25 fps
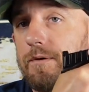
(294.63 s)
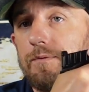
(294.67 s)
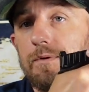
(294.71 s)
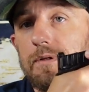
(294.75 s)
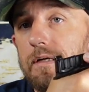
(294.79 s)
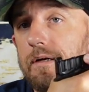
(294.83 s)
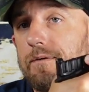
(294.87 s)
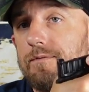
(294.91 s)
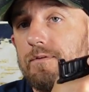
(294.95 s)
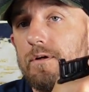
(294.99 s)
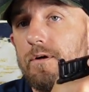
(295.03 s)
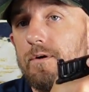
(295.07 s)
I would
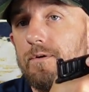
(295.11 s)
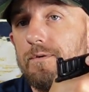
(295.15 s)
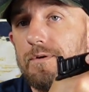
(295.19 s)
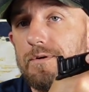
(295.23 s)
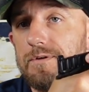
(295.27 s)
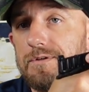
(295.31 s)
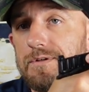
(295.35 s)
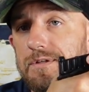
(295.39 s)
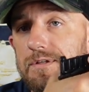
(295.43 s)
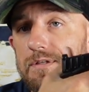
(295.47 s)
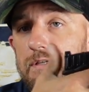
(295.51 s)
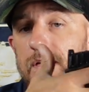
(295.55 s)
never know
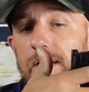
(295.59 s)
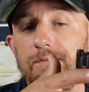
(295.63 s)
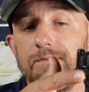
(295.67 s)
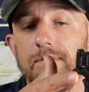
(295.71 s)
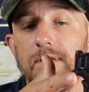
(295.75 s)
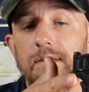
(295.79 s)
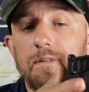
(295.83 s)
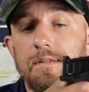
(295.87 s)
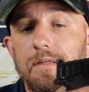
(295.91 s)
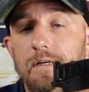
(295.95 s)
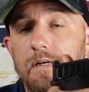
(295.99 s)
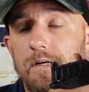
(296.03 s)
there's a
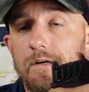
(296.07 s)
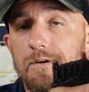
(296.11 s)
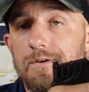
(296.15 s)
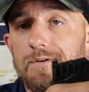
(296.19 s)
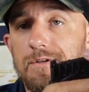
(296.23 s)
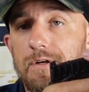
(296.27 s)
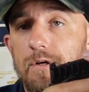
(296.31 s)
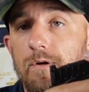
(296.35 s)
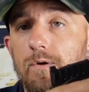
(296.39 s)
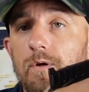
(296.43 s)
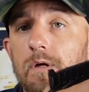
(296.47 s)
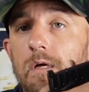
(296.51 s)
safety there.
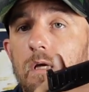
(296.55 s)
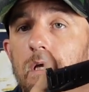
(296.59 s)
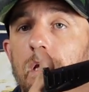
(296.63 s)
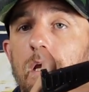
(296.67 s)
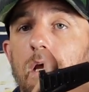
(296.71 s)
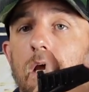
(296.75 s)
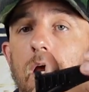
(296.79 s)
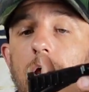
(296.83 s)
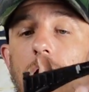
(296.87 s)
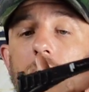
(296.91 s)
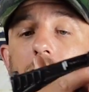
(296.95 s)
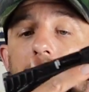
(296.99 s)
So
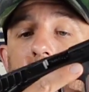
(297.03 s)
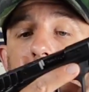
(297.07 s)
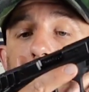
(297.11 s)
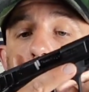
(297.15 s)
I